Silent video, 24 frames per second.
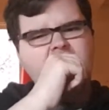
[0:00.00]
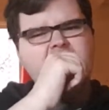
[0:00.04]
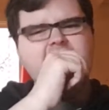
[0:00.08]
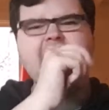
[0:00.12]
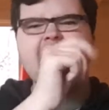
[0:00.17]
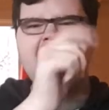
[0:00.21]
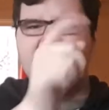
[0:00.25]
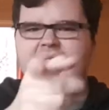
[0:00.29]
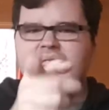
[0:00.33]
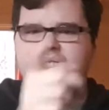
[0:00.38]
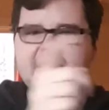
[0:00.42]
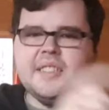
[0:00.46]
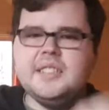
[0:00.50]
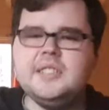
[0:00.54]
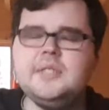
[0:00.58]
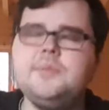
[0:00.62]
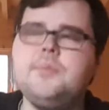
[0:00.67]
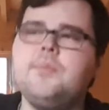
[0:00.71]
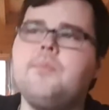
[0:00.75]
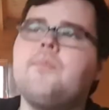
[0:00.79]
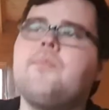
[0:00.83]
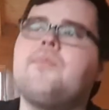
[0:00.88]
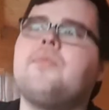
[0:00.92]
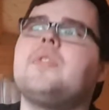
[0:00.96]
Yeah,
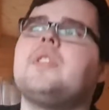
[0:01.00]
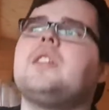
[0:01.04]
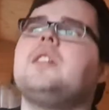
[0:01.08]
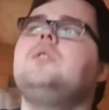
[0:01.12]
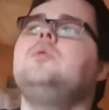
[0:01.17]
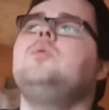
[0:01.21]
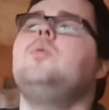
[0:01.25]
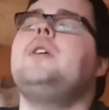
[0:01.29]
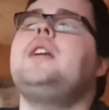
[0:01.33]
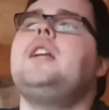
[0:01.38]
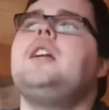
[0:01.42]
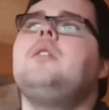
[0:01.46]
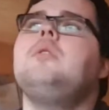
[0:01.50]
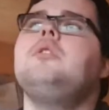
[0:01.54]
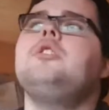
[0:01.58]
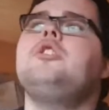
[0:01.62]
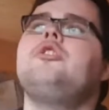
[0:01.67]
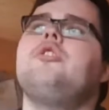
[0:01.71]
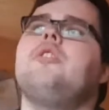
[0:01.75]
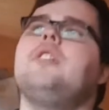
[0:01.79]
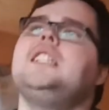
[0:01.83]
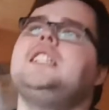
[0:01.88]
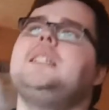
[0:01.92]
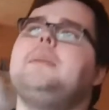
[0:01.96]
when I was
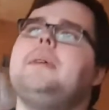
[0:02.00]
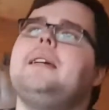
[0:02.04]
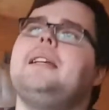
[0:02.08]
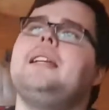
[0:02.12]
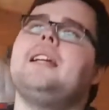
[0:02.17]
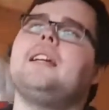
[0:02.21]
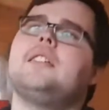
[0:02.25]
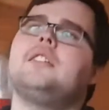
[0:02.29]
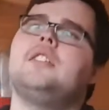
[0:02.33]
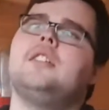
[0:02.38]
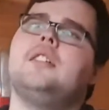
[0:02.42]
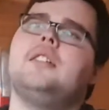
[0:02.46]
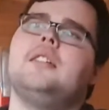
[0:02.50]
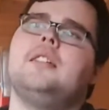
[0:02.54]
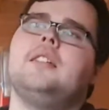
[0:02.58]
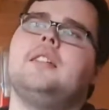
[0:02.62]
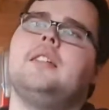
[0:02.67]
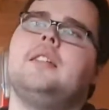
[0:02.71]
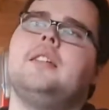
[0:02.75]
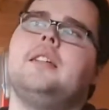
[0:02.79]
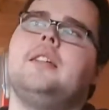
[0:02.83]
trying to be an actor